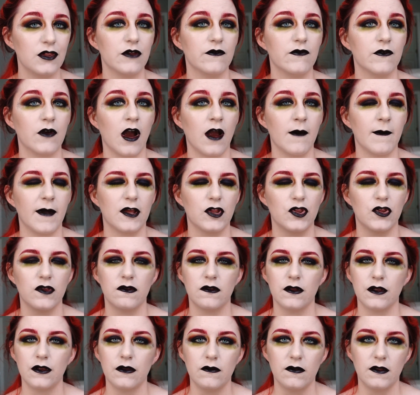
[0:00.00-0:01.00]
of Carmex just
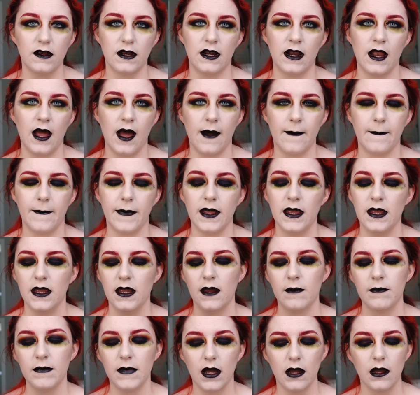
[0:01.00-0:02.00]
to loosen it up,
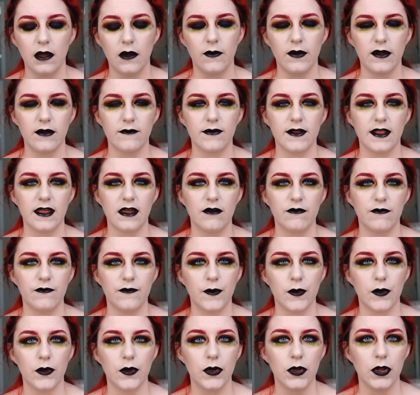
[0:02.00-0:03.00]
not going for like a
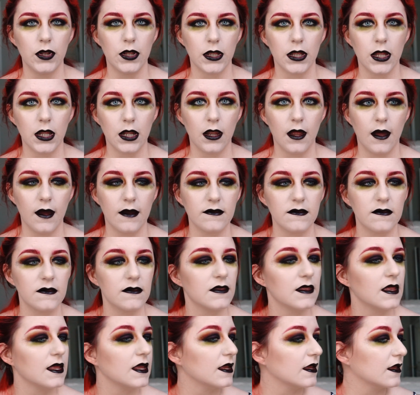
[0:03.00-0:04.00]
full gloss
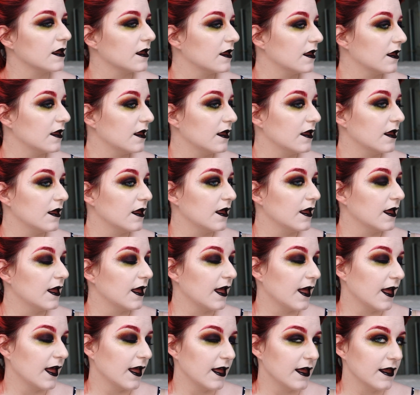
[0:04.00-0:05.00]
thing.
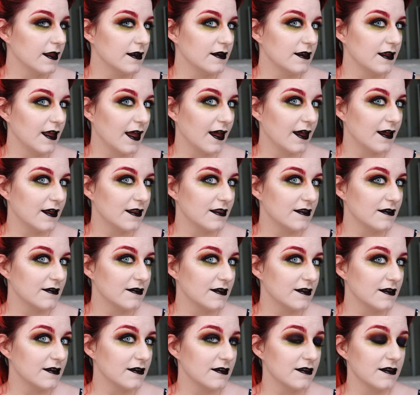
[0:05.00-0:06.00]
And yeah, this
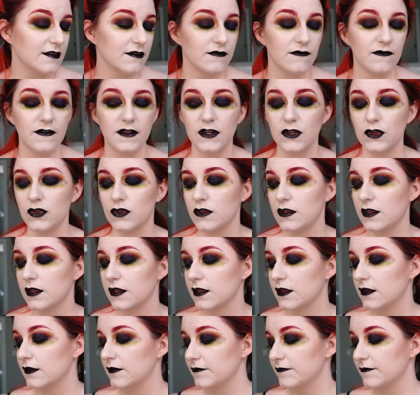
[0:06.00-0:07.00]
is the finished look.